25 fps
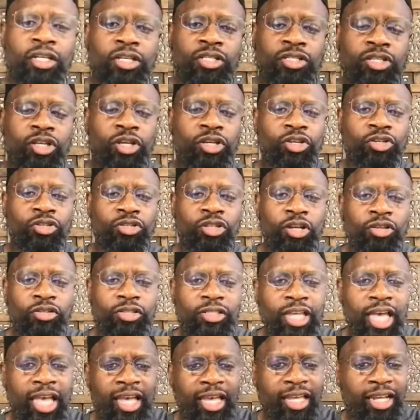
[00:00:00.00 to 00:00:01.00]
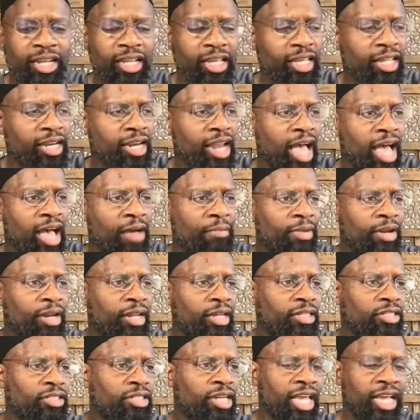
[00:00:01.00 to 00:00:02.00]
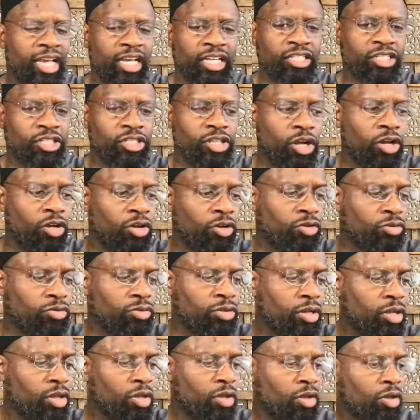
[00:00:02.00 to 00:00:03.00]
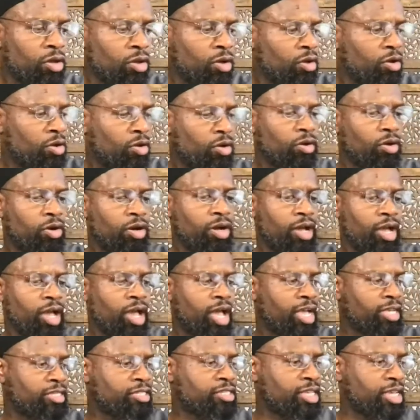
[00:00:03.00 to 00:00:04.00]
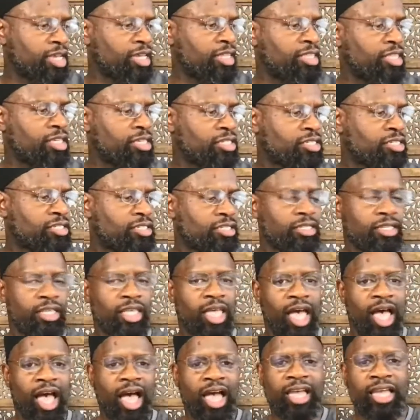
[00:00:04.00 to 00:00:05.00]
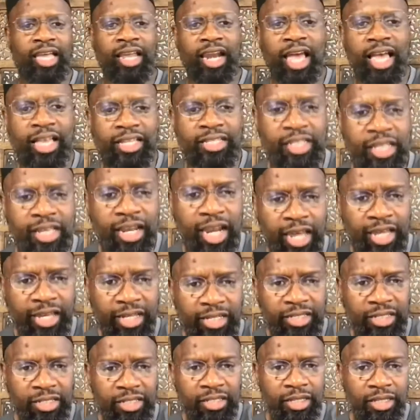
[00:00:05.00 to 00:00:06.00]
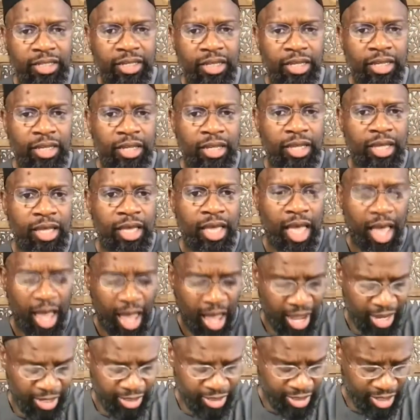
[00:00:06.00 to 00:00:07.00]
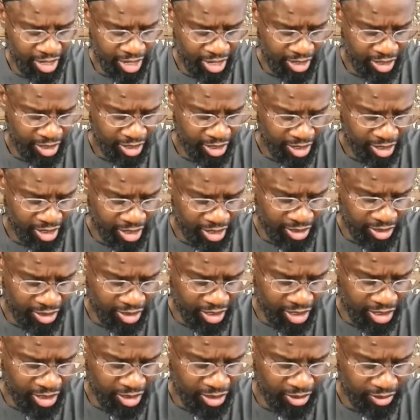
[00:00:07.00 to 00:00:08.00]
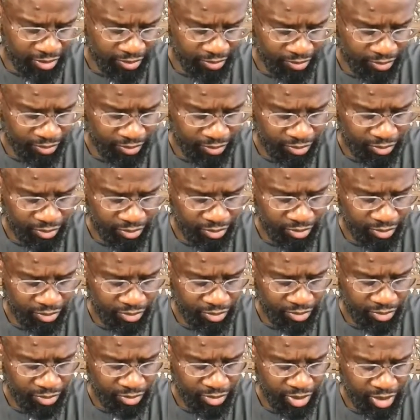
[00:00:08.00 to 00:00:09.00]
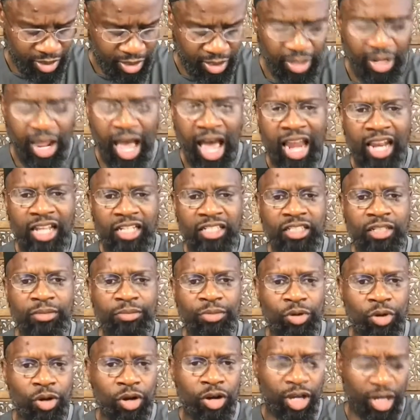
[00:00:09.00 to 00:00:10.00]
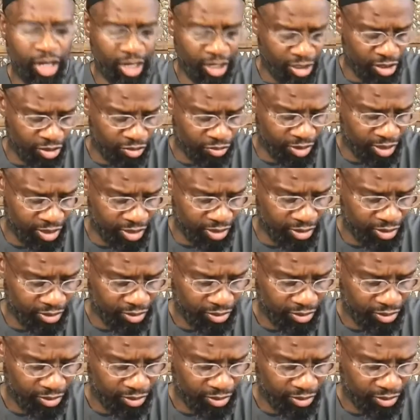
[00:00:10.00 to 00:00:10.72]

So you don't take an inanimate like a stone, or I say this eyeglass case. I said, is it knowledgeable or ignorant?